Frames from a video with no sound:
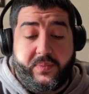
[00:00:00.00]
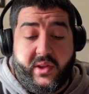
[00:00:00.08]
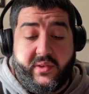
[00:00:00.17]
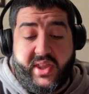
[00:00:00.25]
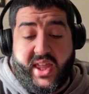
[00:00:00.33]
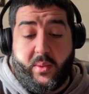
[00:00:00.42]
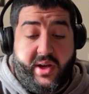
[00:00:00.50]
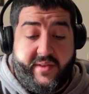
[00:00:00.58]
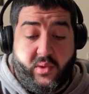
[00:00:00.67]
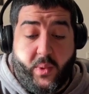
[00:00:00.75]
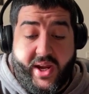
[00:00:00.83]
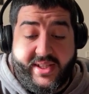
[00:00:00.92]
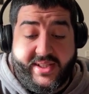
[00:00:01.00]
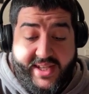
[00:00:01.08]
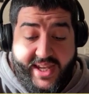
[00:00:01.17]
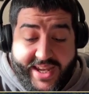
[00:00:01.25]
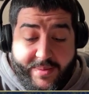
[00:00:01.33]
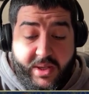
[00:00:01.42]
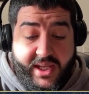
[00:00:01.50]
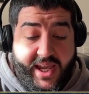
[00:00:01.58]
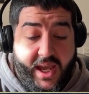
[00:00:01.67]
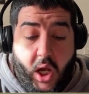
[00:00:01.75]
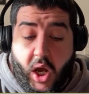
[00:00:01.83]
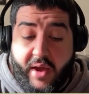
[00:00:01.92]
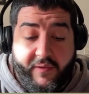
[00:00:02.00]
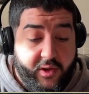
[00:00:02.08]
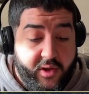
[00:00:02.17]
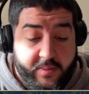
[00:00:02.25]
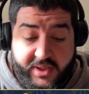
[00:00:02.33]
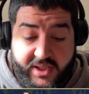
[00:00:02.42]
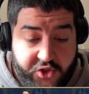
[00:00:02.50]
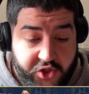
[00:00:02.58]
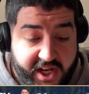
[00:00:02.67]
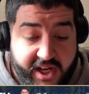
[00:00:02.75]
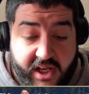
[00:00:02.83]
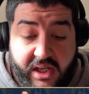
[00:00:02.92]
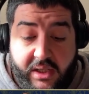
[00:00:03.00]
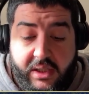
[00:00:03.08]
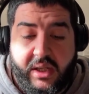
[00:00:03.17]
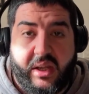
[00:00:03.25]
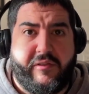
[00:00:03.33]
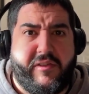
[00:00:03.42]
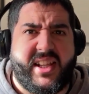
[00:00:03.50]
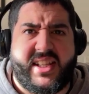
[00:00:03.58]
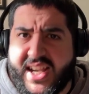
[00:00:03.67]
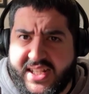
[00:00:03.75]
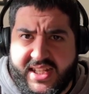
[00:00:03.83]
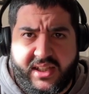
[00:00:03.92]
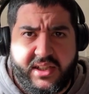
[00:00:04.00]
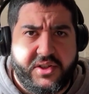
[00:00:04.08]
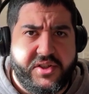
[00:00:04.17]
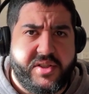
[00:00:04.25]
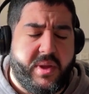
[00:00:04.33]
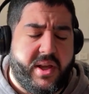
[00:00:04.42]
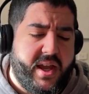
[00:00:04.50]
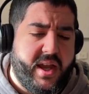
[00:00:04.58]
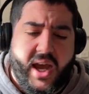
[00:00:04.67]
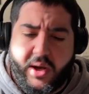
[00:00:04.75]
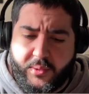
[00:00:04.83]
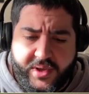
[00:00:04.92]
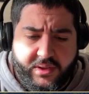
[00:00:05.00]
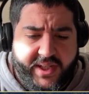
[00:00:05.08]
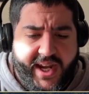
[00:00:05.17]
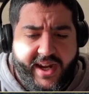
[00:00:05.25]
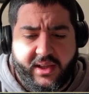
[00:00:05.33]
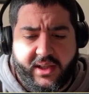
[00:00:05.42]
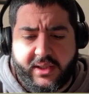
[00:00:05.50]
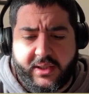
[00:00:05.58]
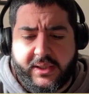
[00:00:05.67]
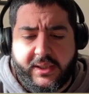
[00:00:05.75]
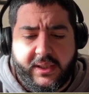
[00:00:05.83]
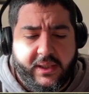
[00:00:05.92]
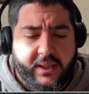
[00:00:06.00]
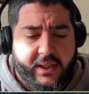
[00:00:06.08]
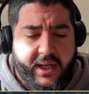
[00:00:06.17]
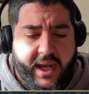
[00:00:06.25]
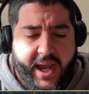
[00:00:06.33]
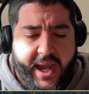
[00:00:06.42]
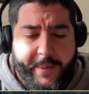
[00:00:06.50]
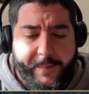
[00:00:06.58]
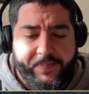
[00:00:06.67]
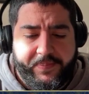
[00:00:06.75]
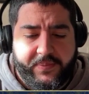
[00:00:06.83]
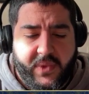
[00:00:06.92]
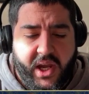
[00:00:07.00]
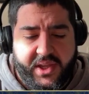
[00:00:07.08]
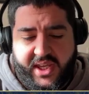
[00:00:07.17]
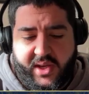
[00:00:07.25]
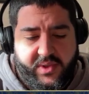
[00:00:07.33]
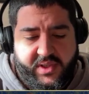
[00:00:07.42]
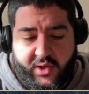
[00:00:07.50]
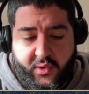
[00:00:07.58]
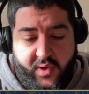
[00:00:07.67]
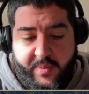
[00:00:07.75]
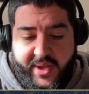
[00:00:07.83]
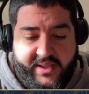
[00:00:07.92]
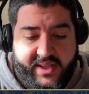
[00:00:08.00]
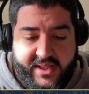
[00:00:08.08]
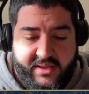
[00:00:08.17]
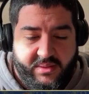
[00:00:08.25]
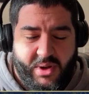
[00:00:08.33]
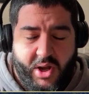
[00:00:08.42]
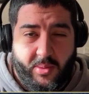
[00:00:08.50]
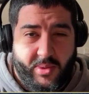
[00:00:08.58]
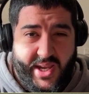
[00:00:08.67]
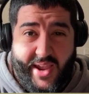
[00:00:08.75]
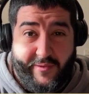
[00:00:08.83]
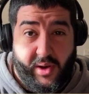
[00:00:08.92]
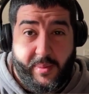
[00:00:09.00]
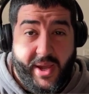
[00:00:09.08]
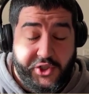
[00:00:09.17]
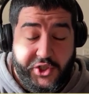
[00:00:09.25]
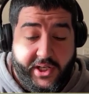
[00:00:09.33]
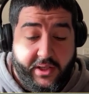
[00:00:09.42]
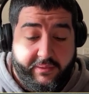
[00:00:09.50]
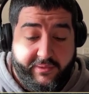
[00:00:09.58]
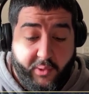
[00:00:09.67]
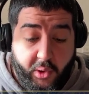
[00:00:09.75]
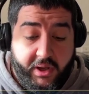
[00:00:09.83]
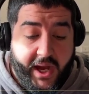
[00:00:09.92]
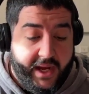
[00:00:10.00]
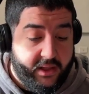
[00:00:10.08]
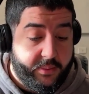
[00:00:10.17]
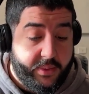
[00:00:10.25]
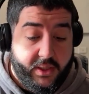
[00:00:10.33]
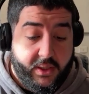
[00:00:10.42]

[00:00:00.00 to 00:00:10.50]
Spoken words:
For that, we'd have to wait and see. But yeah, high volume possession getter, fantastic clearance player, unreal tackler. I think it was a career best season by almost every metric for Caleb.